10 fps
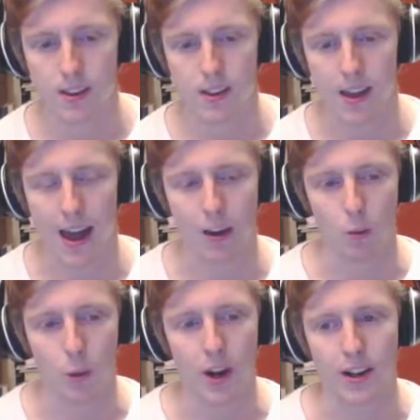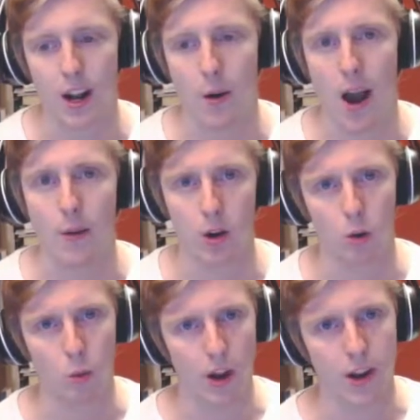hadn't worked out how it
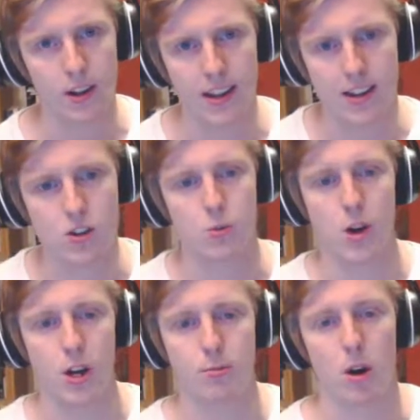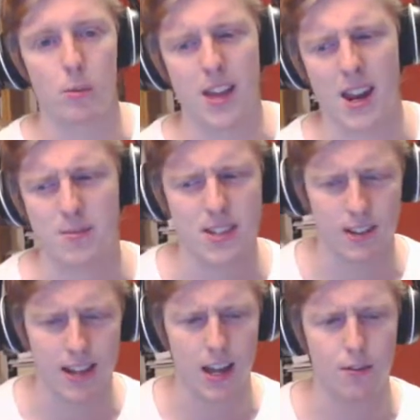all worked interworked properly and I'm
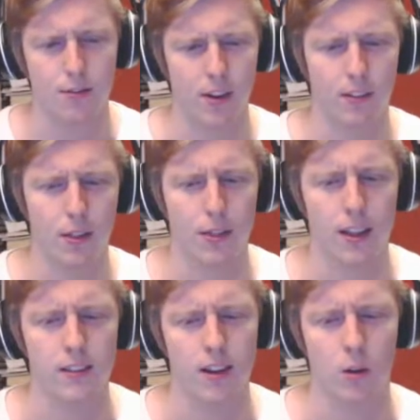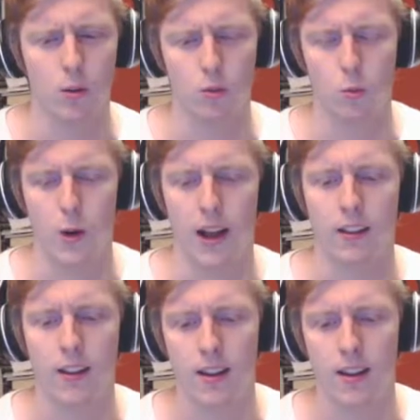still kind of figuring things out as well,